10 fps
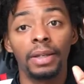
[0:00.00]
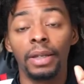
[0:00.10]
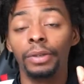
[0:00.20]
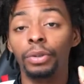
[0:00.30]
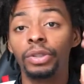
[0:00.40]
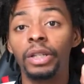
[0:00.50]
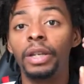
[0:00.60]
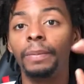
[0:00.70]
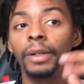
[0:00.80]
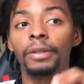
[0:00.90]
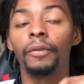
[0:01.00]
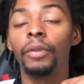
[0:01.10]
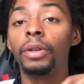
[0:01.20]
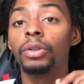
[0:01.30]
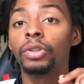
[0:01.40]
and you'll see he beats
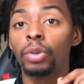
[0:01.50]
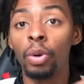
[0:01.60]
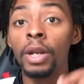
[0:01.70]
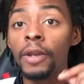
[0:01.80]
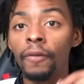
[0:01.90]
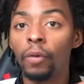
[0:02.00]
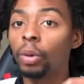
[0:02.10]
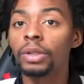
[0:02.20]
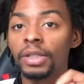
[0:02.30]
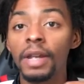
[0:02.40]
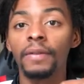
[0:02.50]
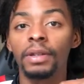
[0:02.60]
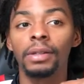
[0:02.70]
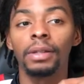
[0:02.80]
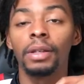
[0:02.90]
defenders
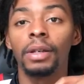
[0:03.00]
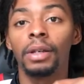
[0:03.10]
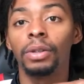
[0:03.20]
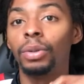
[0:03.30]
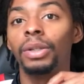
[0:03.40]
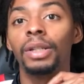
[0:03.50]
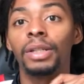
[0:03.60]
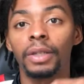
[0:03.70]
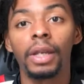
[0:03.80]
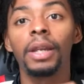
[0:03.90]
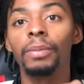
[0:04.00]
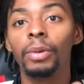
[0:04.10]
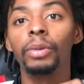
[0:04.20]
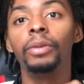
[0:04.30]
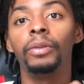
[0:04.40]
24/7 doing the same
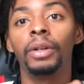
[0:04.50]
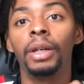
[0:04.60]
move.